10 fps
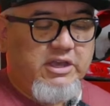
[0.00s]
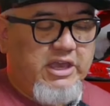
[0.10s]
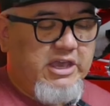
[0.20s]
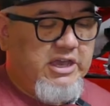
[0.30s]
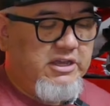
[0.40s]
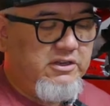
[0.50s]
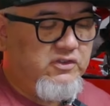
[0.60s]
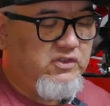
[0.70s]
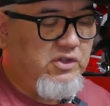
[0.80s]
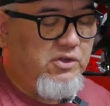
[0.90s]
And
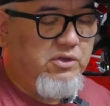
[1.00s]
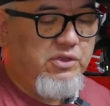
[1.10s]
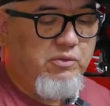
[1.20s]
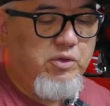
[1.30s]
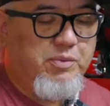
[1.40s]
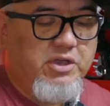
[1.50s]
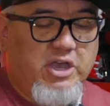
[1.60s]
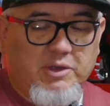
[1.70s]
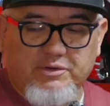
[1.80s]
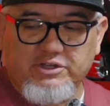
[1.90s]
so the
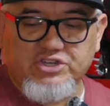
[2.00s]
Whoopacabra